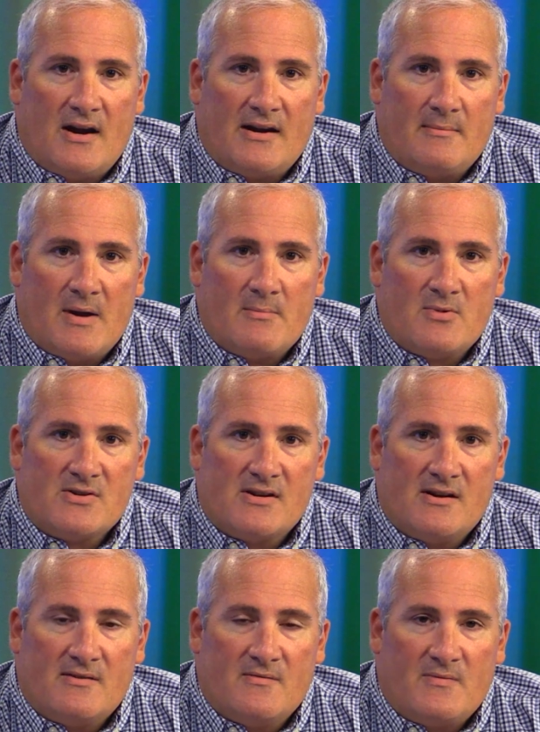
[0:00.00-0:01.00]
any members
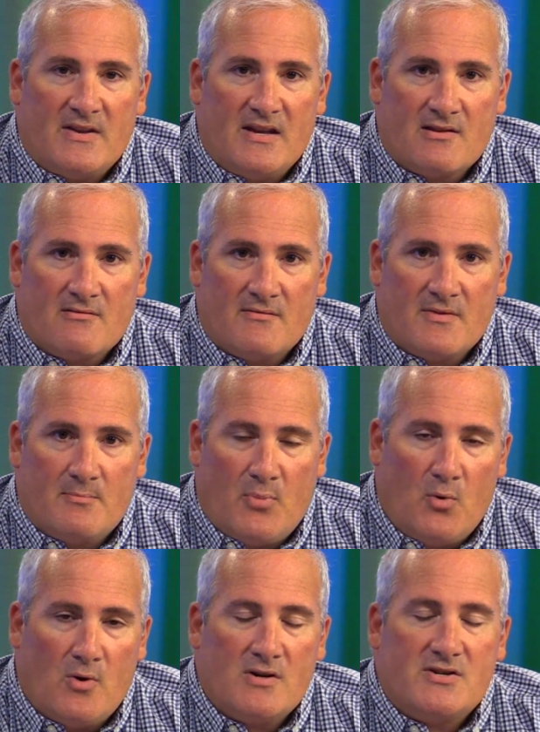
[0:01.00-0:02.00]
of either of the
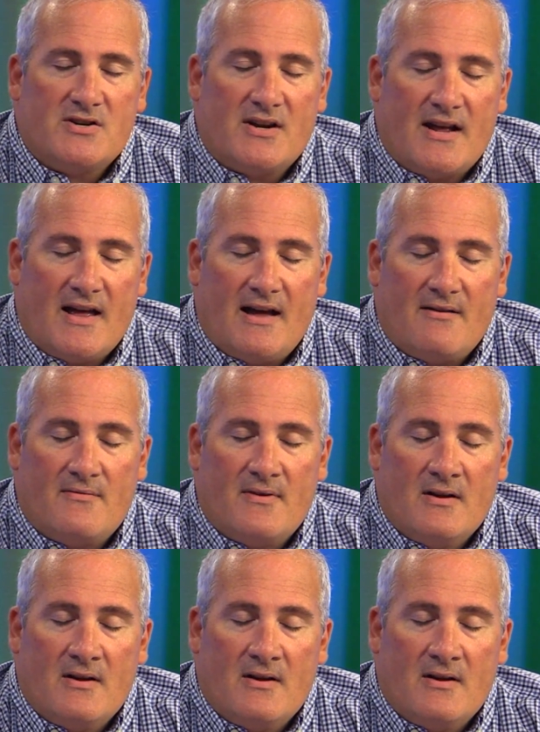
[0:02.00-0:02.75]
boards you're going to have